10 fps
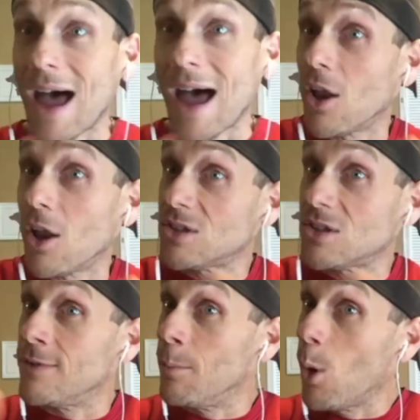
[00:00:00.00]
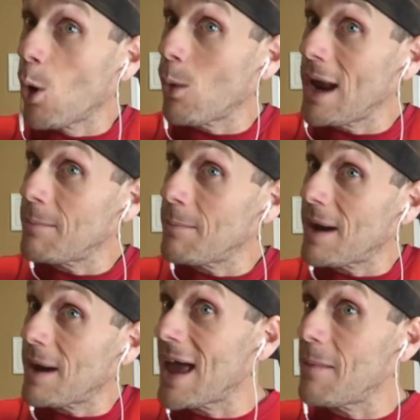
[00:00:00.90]
I had lost even more weight
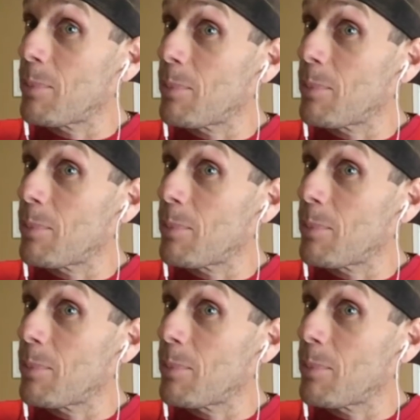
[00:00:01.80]
by that